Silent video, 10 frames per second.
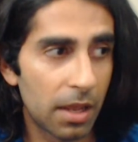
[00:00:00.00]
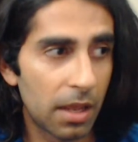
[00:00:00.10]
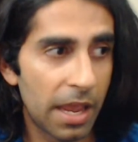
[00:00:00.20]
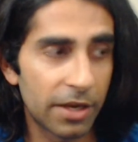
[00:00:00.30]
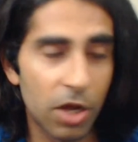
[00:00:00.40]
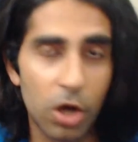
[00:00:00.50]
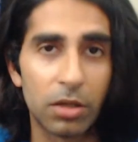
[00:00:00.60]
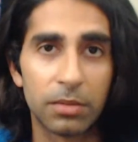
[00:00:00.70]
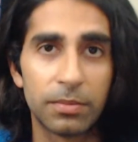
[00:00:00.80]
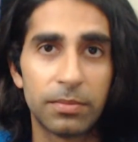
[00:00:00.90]
at
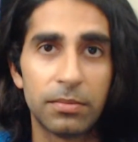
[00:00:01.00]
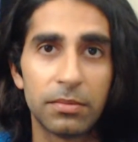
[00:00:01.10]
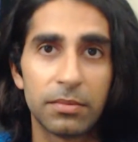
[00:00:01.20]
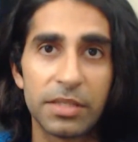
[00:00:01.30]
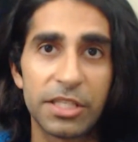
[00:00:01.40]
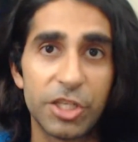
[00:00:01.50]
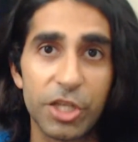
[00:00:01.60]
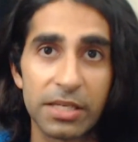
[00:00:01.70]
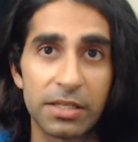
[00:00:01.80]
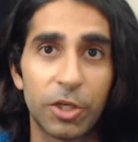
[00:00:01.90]
all
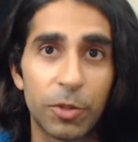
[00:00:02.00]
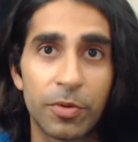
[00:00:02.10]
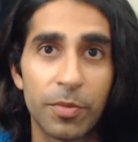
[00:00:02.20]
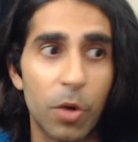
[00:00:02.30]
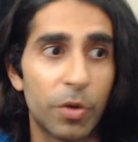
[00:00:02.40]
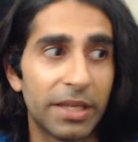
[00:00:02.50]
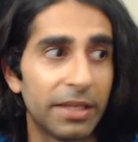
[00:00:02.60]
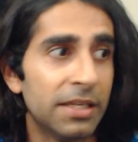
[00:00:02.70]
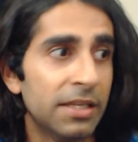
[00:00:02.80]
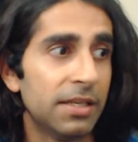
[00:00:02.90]
suggesting or
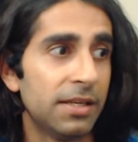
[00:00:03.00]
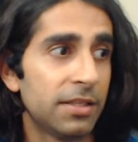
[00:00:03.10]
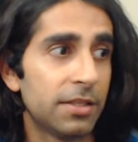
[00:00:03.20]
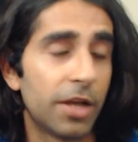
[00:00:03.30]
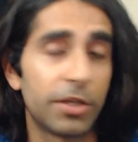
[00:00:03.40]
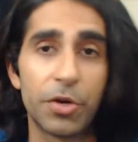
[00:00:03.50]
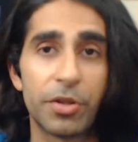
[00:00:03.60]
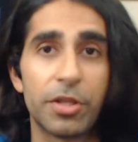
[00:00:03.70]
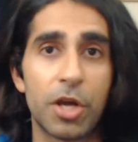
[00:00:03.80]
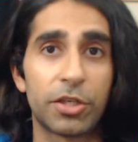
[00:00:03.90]
promoting to not go to
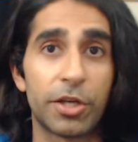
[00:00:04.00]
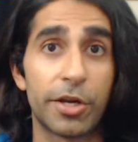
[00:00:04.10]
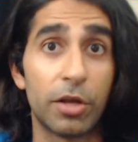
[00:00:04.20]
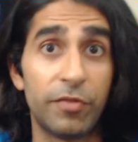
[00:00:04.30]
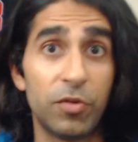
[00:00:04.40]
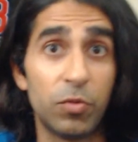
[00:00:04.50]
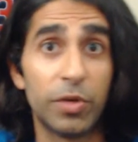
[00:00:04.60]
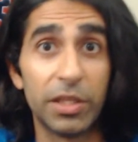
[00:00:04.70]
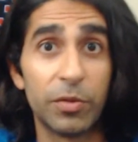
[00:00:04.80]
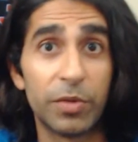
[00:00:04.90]
the doctor at all. If you
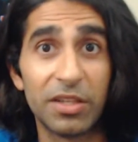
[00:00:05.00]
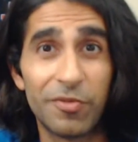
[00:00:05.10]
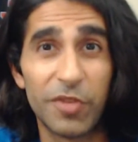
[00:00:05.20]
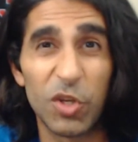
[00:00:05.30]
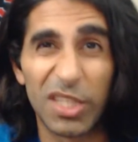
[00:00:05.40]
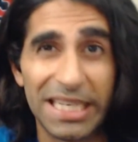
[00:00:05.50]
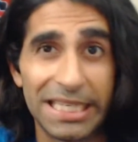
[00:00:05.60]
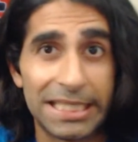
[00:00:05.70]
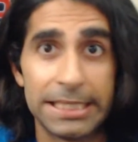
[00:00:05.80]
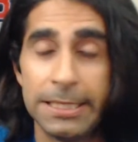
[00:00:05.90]
really feel
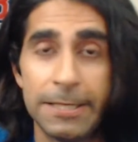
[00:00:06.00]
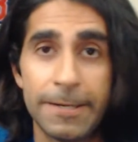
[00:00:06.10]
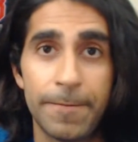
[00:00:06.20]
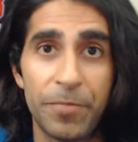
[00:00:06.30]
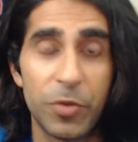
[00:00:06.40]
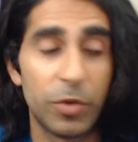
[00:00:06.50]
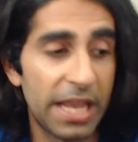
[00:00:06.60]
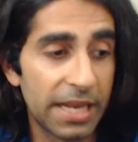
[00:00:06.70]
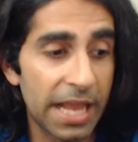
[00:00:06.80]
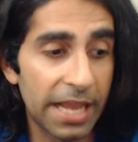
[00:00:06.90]
like you
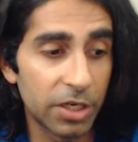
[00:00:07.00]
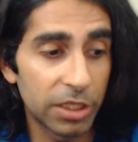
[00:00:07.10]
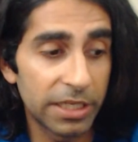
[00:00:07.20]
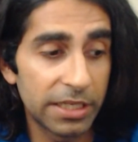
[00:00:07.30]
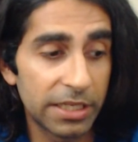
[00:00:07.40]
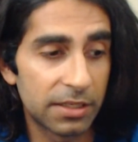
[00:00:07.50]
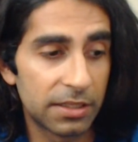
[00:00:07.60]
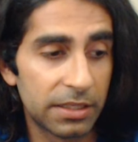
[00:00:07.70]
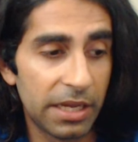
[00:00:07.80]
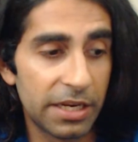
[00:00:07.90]
can't handle it
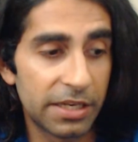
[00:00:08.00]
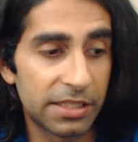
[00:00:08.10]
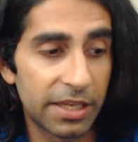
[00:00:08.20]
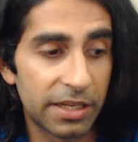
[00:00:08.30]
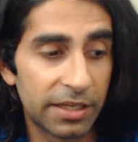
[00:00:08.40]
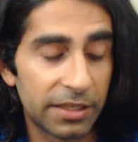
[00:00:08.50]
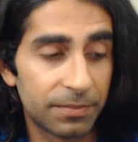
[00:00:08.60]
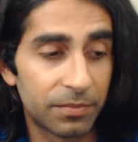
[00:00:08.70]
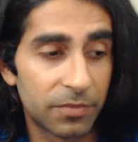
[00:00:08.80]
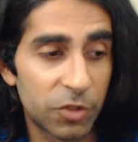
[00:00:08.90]
and it's getting
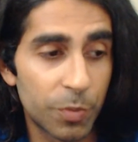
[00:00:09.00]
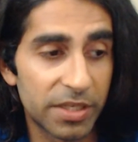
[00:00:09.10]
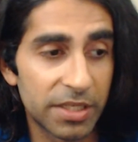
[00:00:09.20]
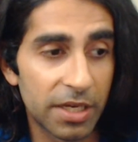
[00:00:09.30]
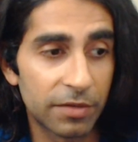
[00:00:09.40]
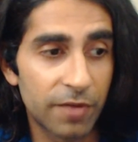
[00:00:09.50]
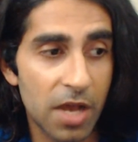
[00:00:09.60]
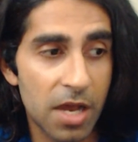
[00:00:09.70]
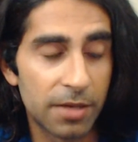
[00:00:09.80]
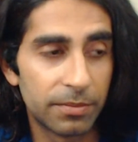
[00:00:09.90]
super tough,
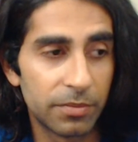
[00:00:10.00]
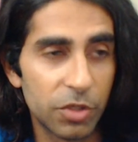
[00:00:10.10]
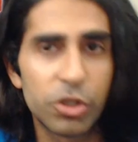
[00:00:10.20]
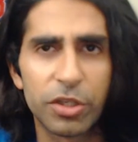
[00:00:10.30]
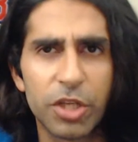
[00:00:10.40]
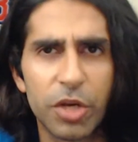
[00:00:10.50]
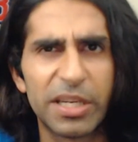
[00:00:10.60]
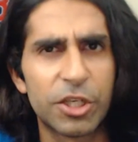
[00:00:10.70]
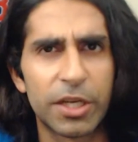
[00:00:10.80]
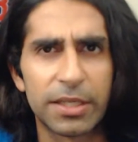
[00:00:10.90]
you should go
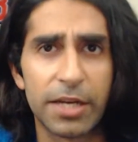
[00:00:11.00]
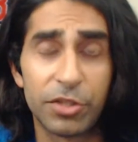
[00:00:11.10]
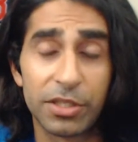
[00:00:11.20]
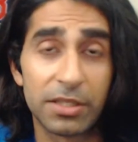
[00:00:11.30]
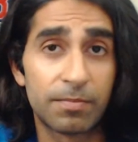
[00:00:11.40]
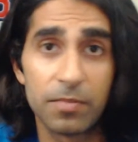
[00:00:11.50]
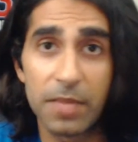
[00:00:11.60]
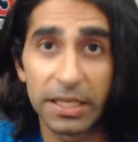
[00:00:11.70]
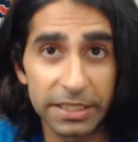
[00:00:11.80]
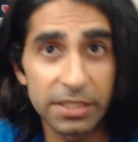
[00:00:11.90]
get checked out, just
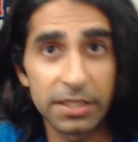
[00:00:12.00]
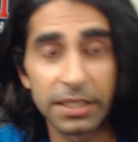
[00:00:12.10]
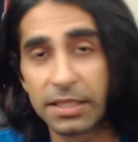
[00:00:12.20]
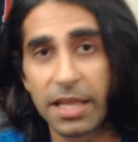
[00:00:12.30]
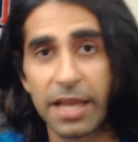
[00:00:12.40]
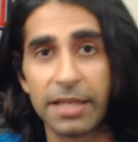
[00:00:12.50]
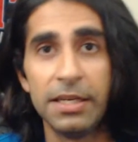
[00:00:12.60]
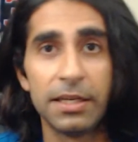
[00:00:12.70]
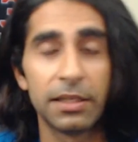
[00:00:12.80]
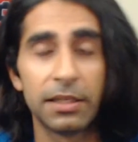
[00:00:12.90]
at least to get that
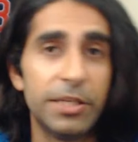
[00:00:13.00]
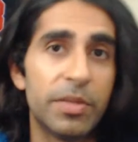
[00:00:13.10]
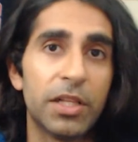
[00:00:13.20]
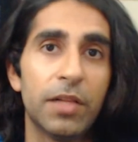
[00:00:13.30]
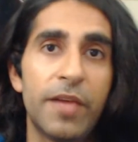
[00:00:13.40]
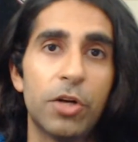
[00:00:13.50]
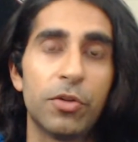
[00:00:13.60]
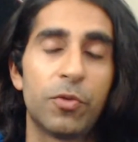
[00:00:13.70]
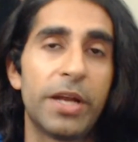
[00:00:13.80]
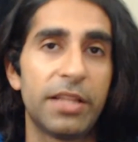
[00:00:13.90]
clean bill of
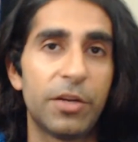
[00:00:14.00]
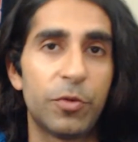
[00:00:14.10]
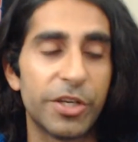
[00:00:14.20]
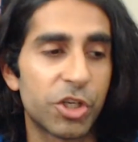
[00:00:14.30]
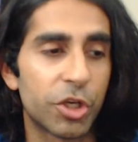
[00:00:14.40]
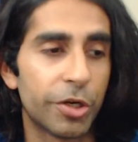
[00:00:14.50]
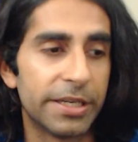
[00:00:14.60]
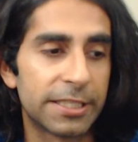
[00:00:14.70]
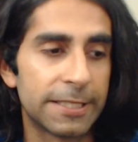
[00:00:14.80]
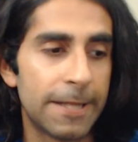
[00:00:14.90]
health, right? That
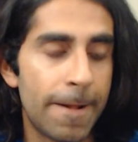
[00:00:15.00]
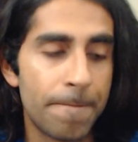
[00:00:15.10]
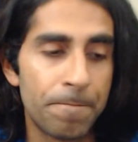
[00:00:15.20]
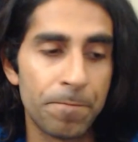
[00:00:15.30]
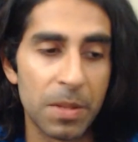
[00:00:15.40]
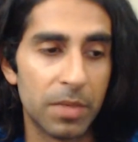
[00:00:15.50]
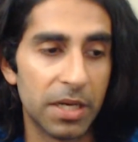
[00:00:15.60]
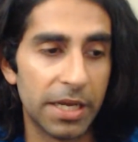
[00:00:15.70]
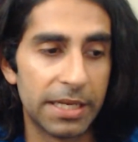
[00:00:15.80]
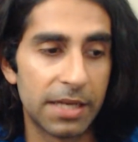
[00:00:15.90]
reassurance.
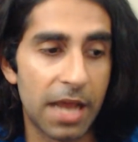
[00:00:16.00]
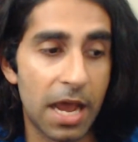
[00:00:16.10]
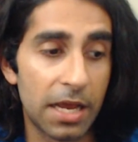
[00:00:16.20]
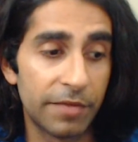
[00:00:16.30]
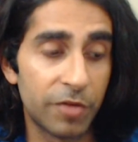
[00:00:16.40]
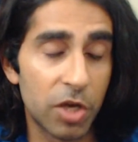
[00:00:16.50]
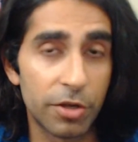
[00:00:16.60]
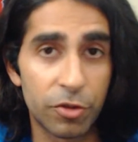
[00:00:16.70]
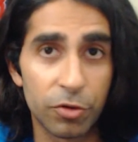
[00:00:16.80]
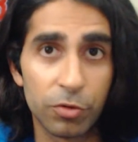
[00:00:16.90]
But I've
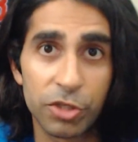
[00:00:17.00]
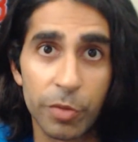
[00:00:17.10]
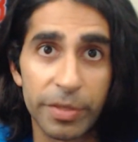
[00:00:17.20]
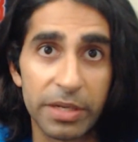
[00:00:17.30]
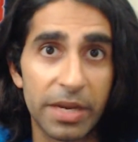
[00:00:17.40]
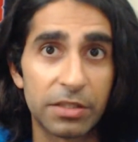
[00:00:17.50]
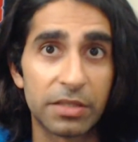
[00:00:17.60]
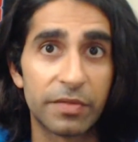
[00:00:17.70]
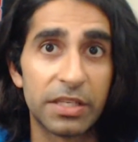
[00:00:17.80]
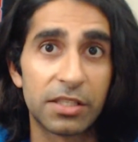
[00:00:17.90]
gone through so many bouts
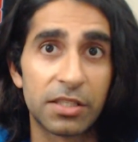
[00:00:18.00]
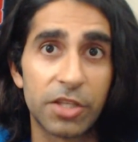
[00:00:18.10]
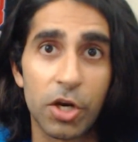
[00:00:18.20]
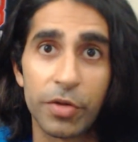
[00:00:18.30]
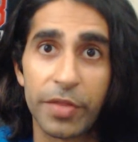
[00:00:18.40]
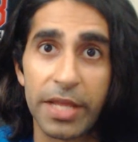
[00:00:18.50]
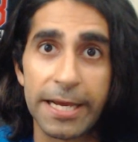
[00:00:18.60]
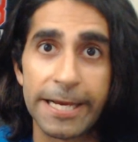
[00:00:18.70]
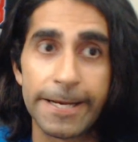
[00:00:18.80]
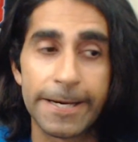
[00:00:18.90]
of this, y'all,
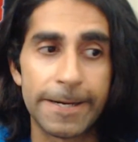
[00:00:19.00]
that